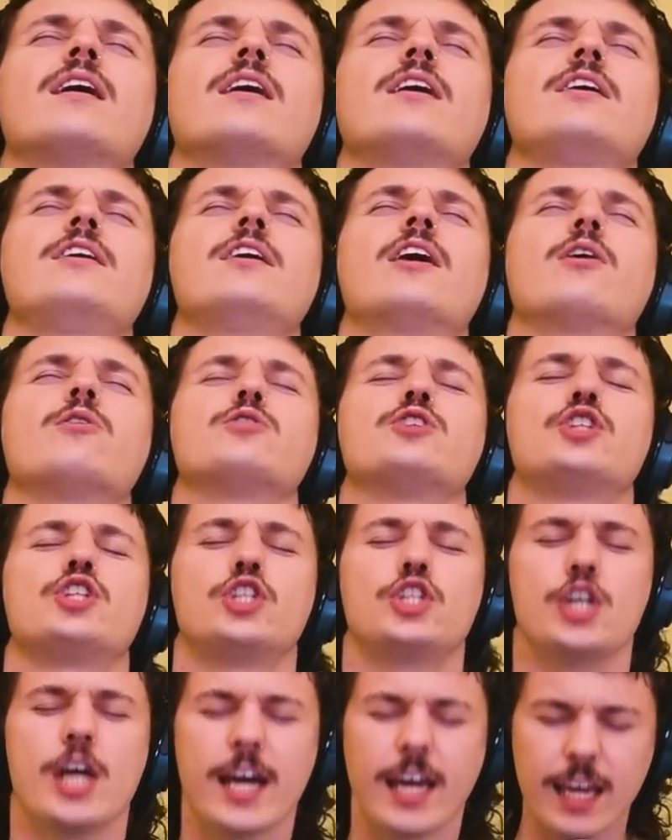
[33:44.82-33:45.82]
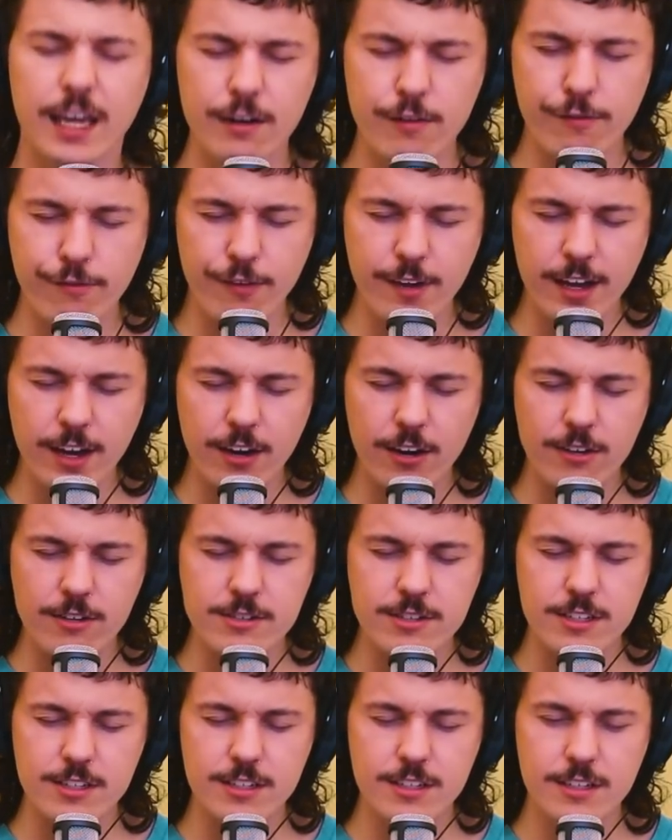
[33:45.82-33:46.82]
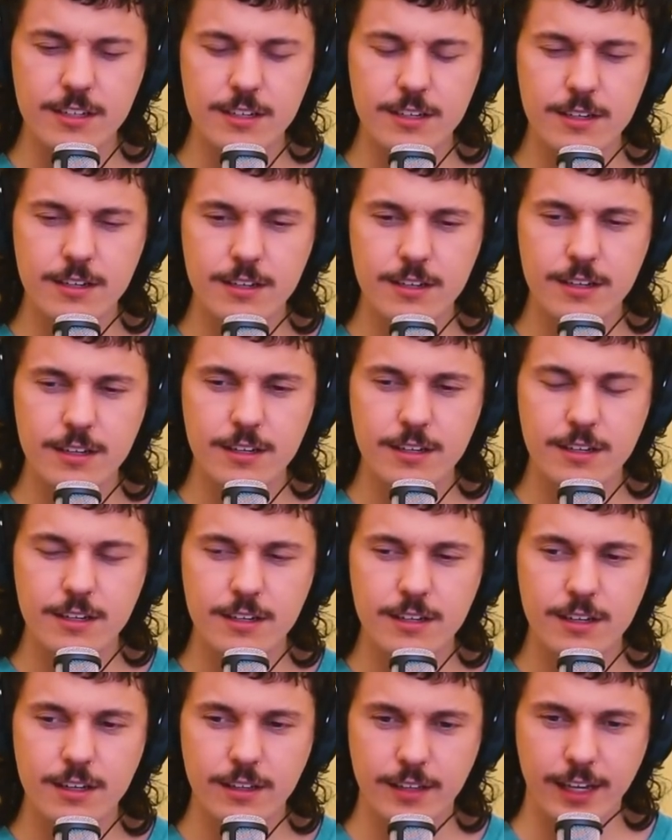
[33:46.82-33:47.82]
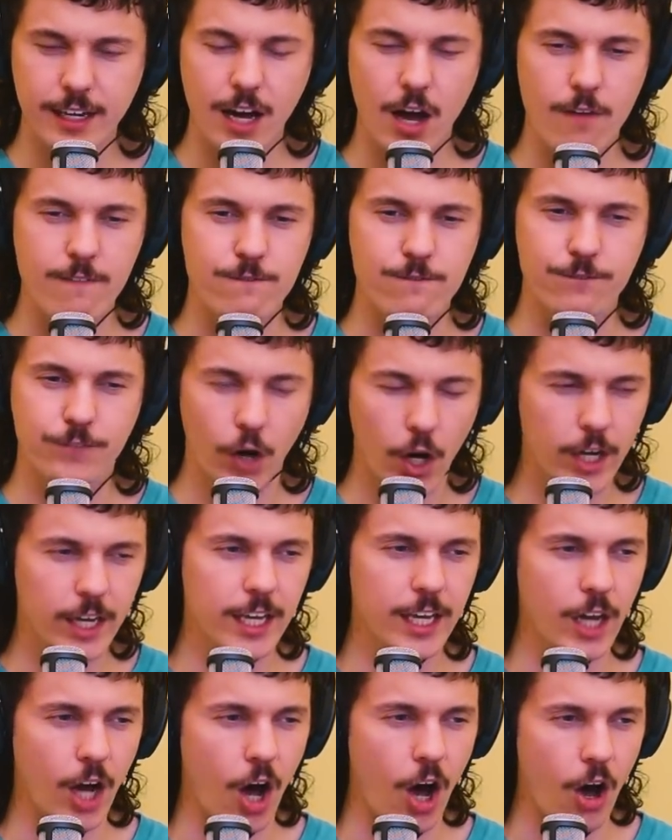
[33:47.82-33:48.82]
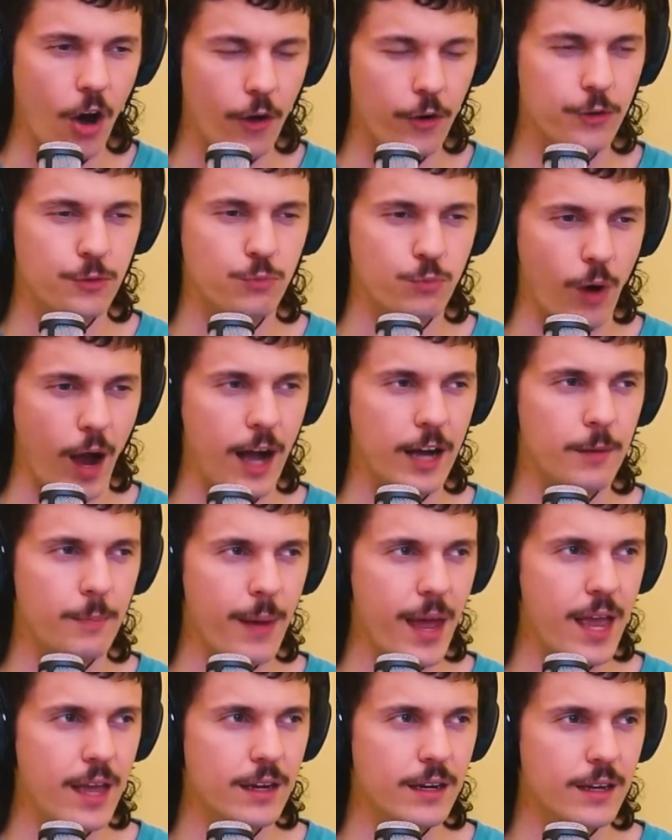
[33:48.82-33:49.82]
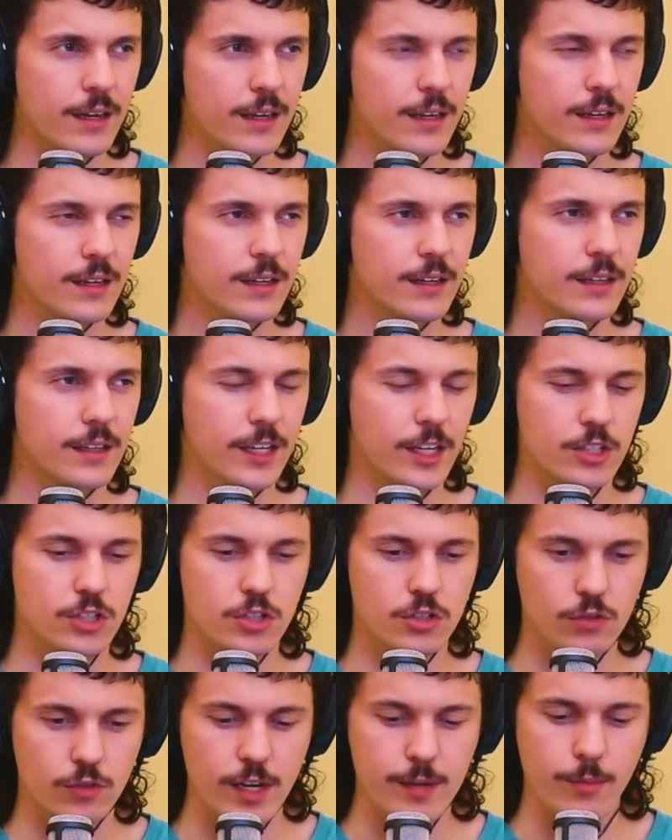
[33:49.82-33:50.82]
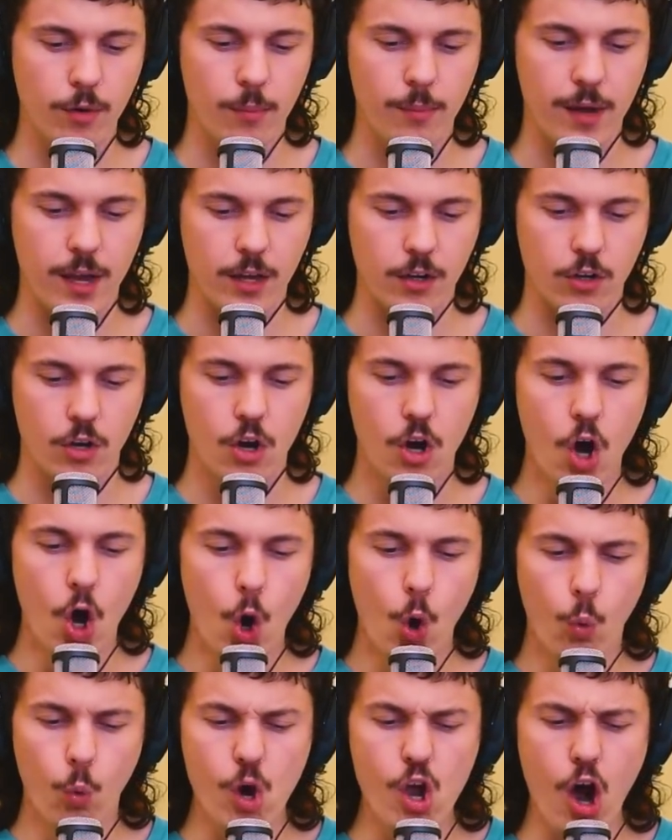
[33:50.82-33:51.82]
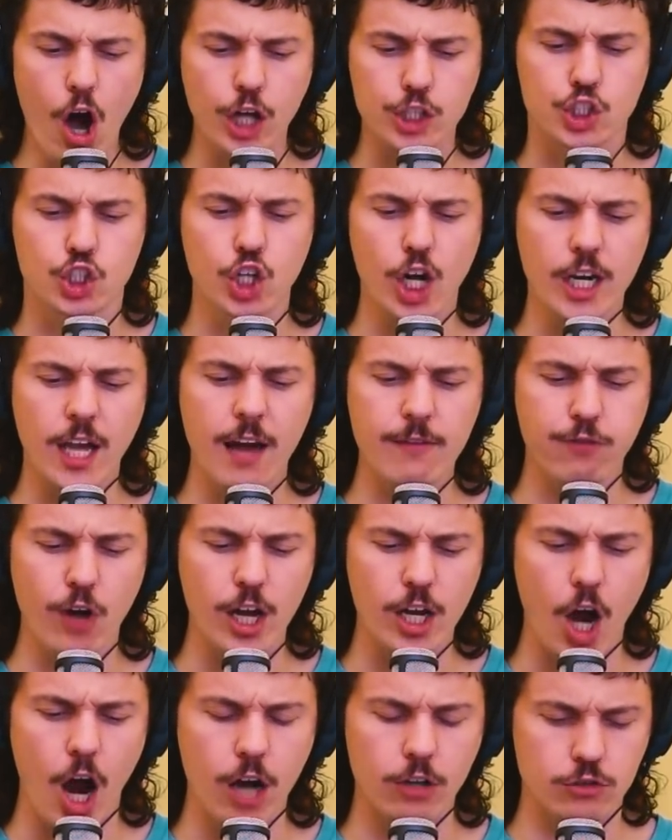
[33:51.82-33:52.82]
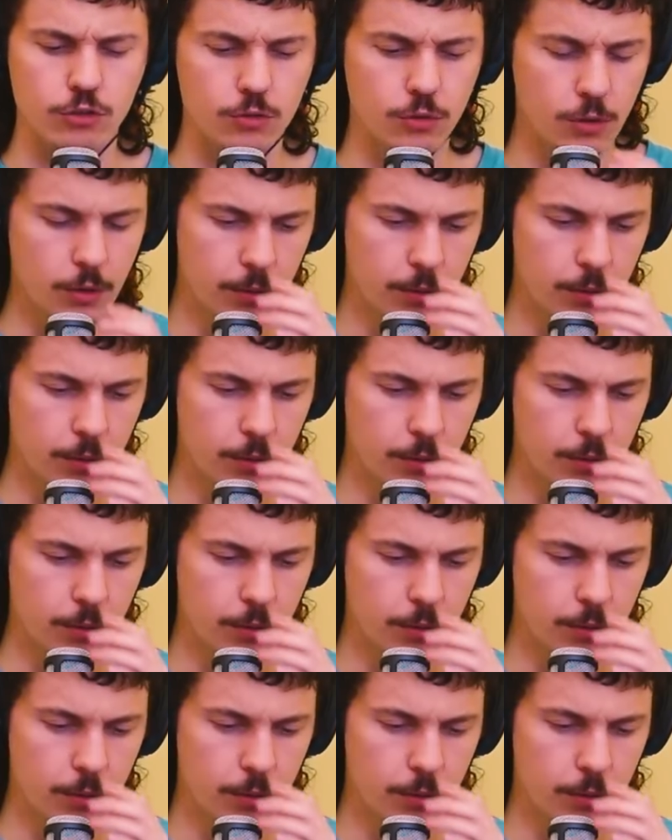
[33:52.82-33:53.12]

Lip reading: Yo, Chicken Fingers? Like a fucking hard rock band? Like a screamo band. We are Chicken Fingers!